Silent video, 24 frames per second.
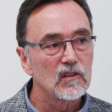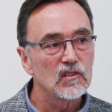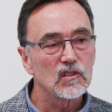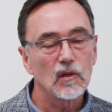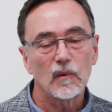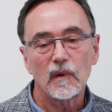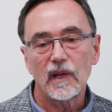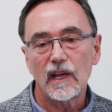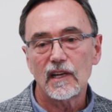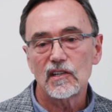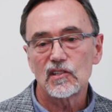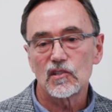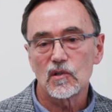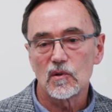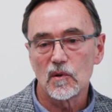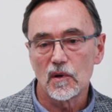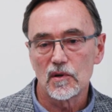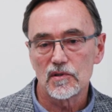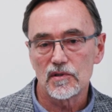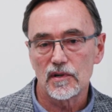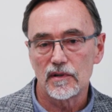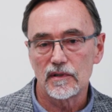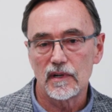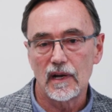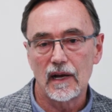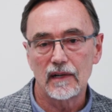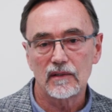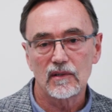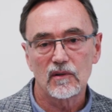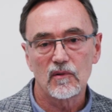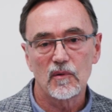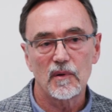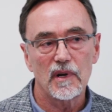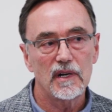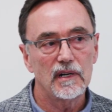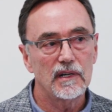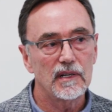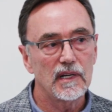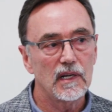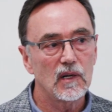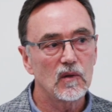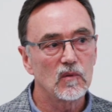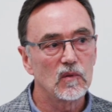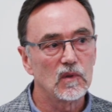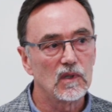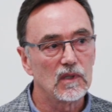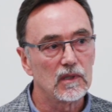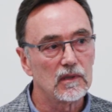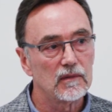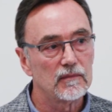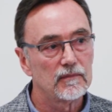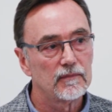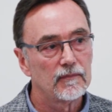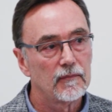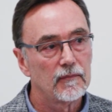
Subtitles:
So ACE scores are not created equal,